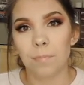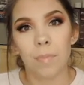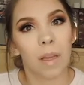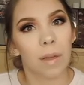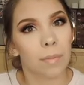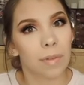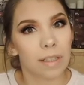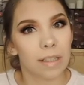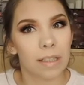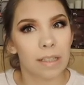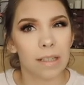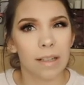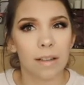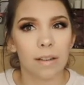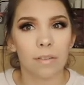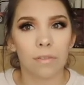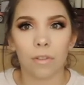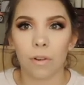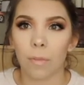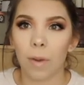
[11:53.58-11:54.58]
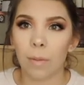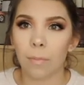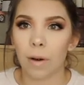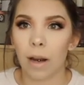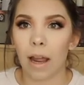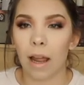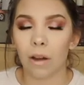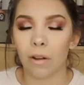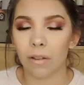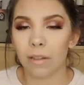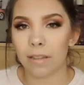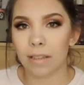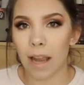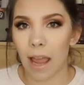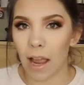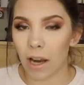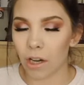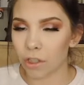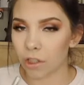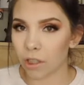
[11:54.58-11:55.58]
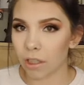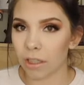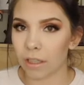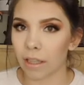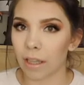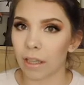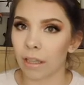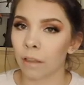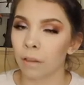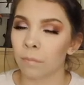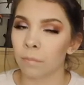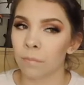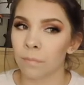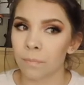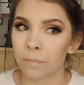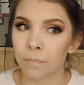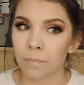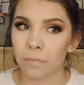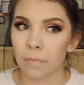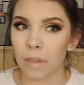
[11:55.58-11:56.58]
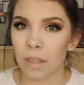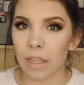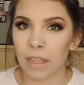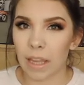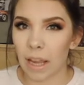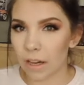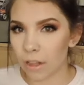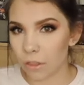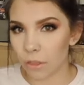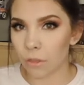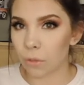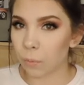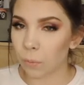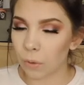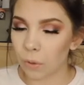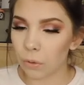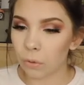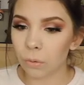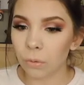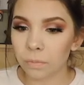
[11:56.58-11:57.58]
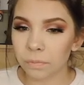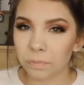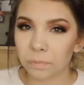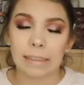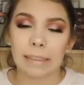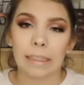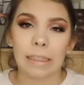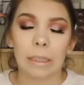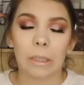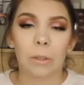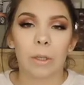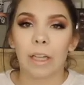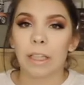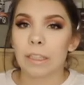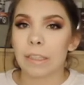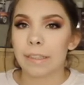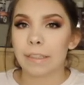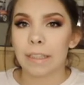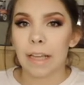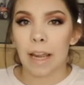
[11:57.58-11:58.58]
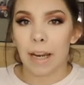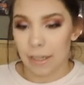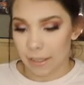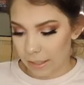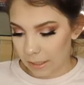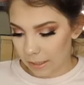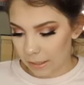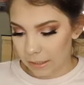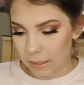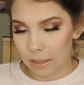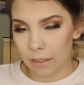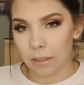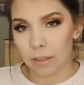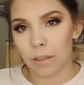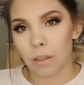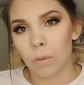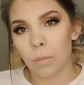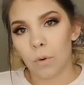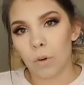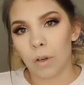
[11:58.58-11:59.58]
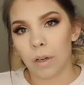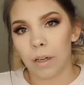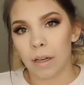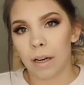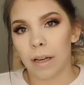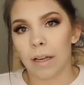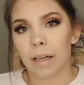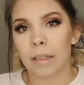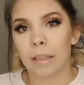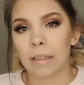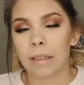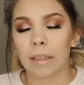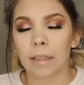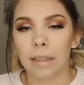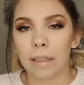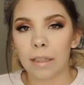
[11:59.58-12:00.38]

pigmented for my brows to actually like get it through. You know, I need a little more